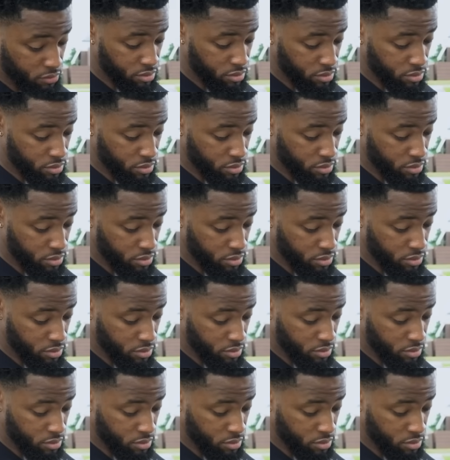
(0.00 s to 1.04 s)

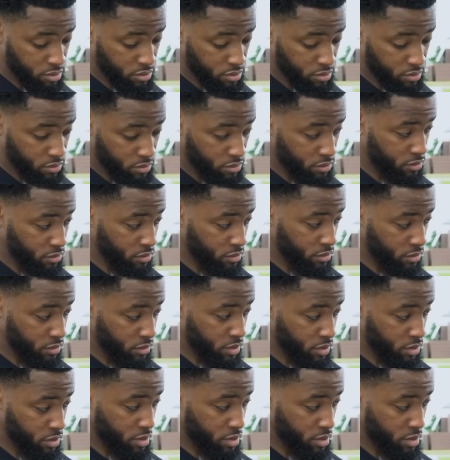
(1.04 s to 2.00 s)
The person shown says nothing.